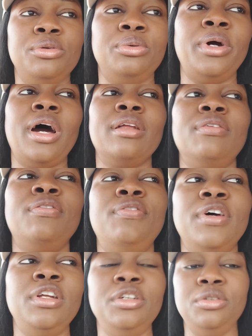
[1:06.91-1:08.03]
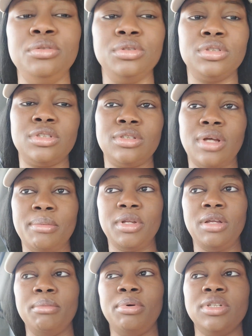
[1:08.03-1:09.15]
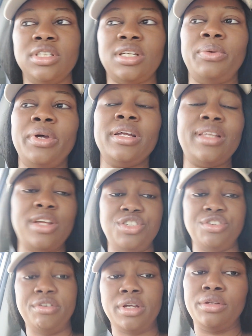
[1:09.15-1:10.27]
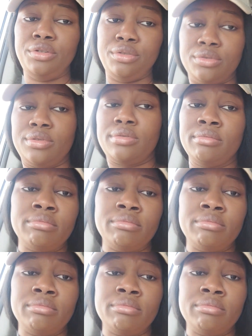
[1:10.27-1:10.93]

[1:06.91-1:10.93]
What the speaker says: we had fairly used, imported, and we had Nigerian used.